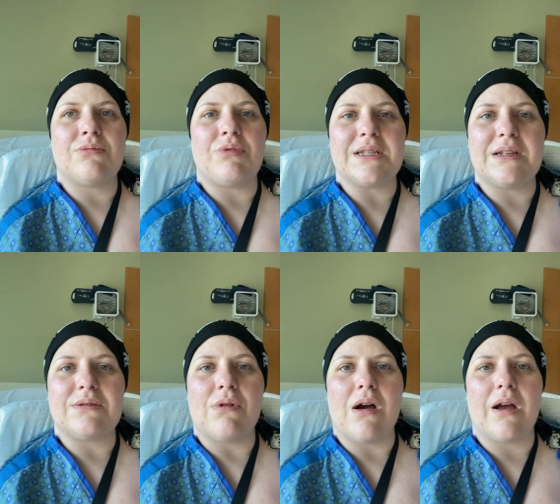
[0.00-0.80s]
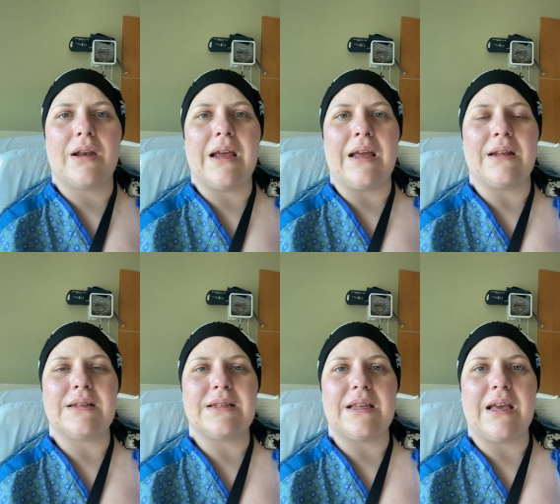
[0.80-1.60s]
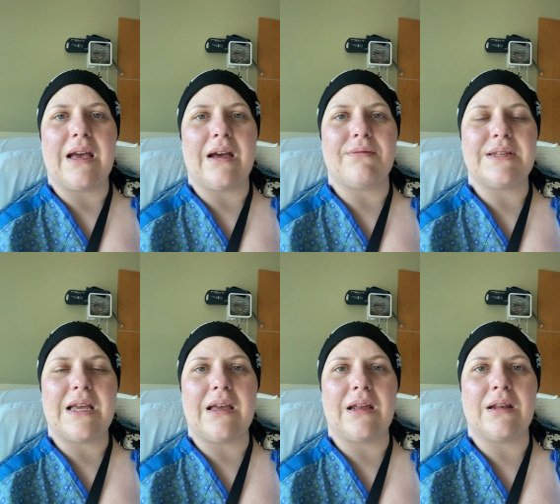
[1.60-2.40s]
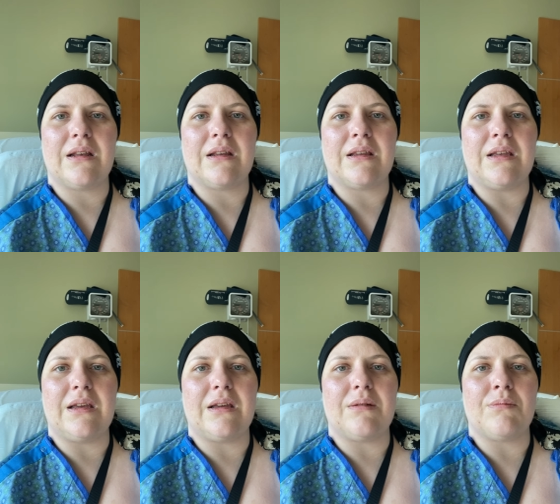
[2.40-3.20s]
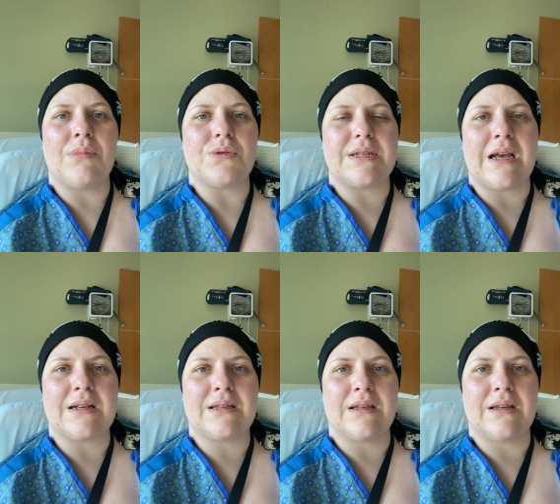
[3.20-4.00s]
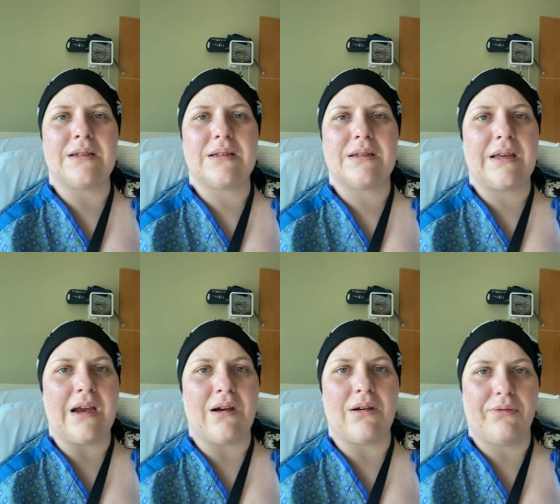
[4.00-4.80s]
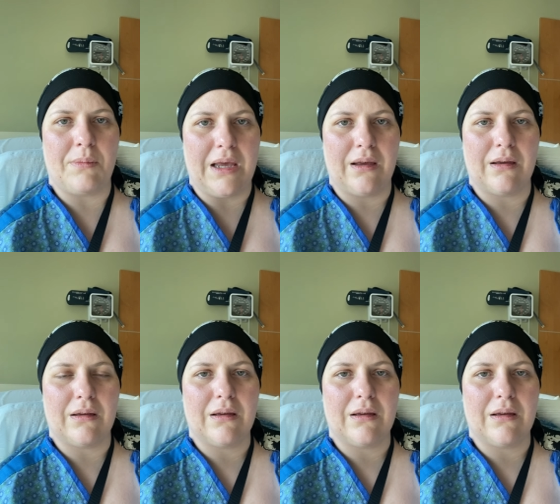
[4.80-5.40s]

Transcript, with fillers: Presley Swan, and they have taken the most excellent care of me.